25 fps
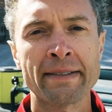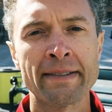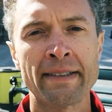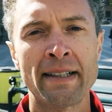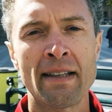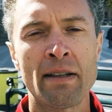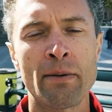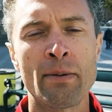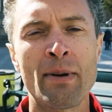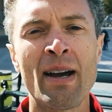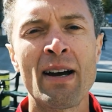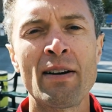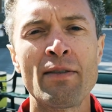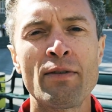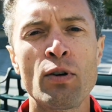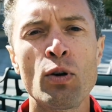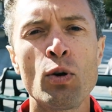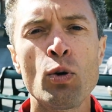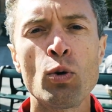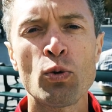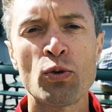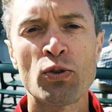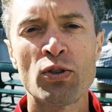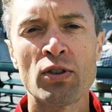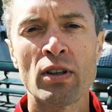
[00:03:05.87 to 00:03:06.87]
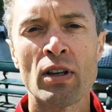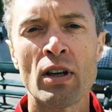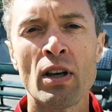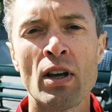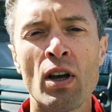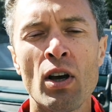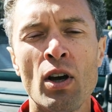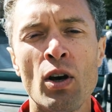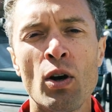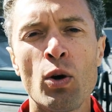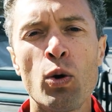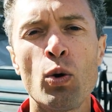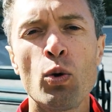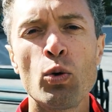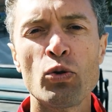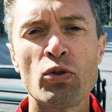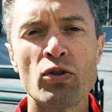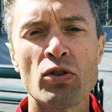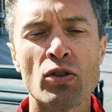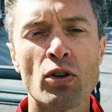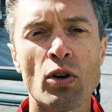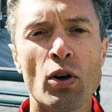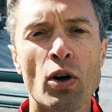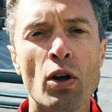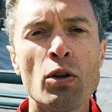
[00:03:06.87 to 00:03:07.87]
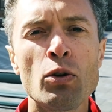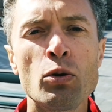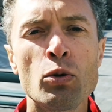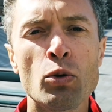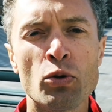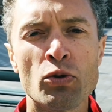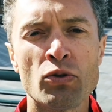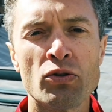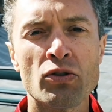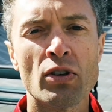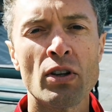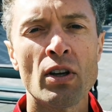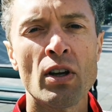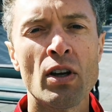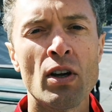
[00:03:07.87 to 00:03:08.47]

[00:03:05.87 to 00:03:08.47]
Then we have hus, Rådhus.